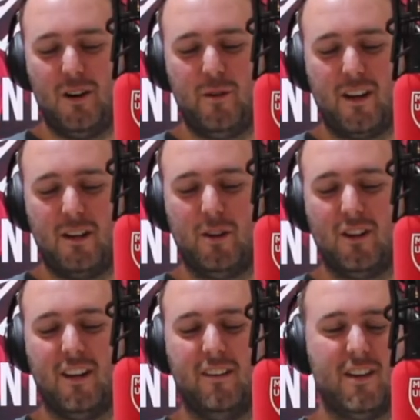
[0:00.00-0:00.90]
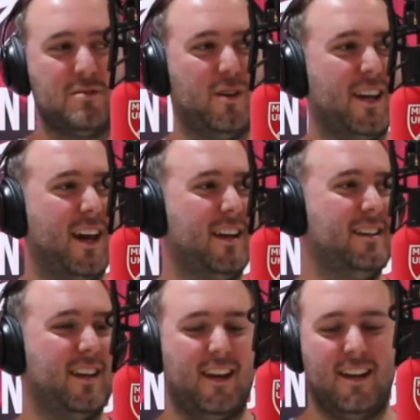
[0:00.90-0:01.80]
we're going to be looking at this weekend
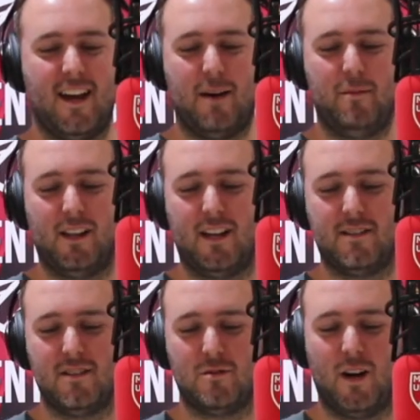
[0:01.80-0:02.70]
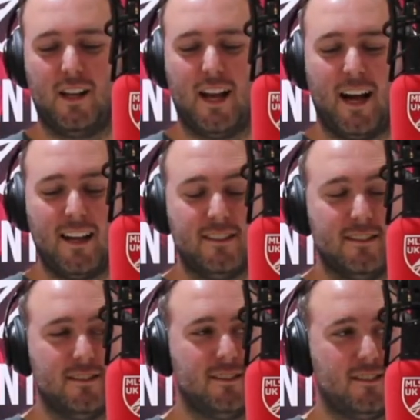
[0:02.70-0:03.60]
in MLS as well.
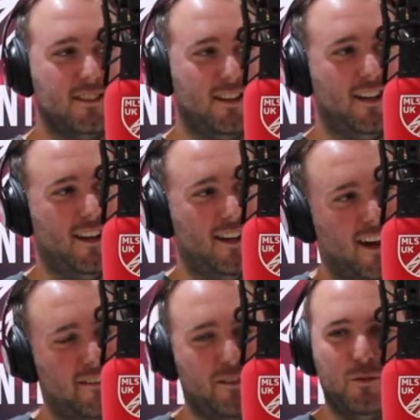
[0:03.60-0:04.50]
And I think we